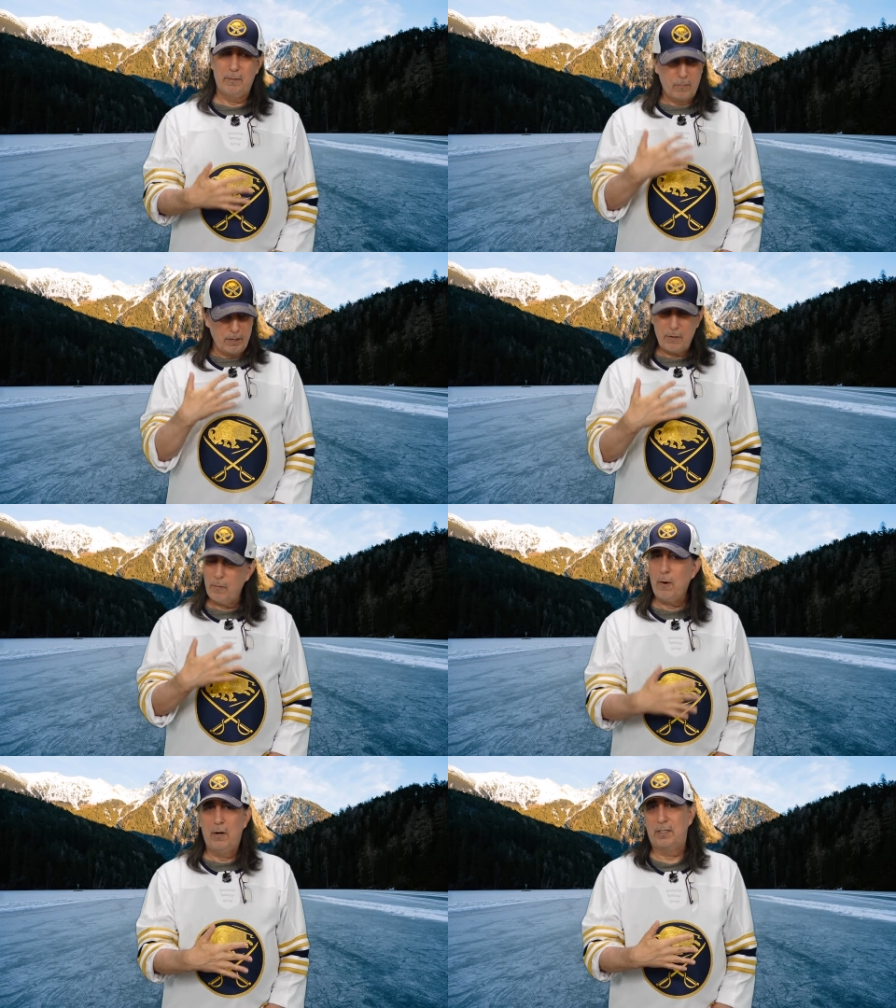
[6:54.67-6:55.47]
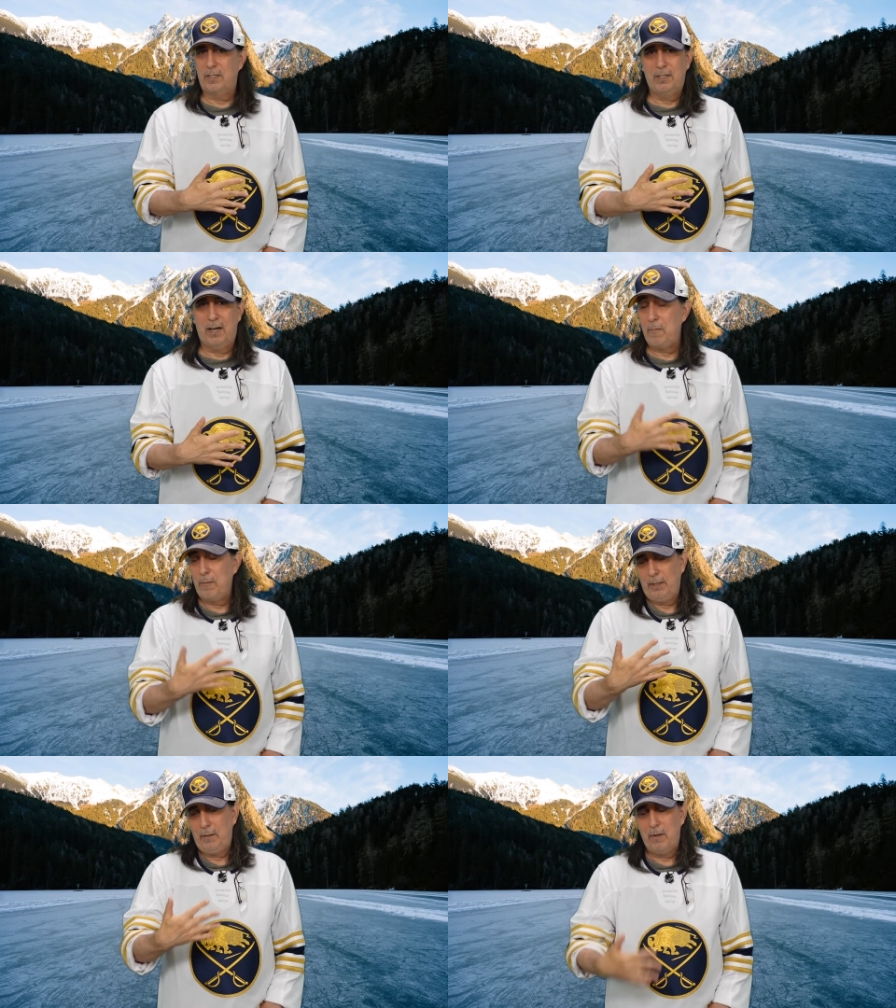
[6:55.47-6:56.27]
One of the worst. I
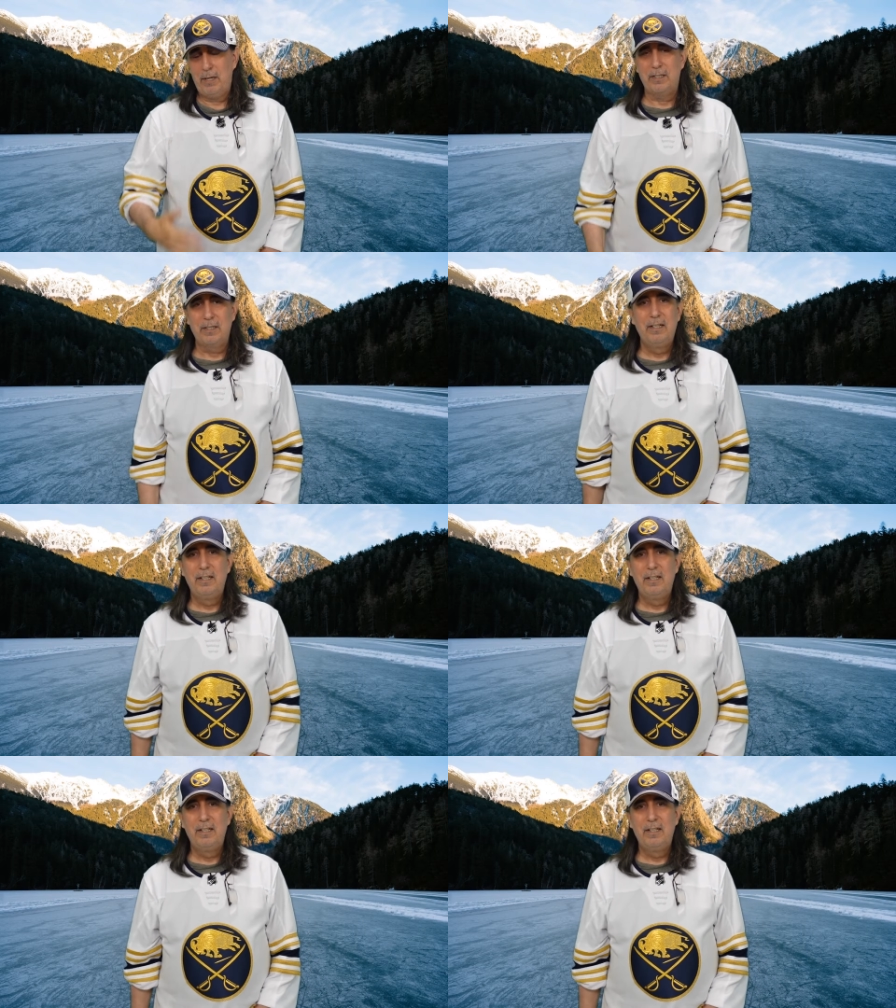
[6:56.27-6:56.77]
really was.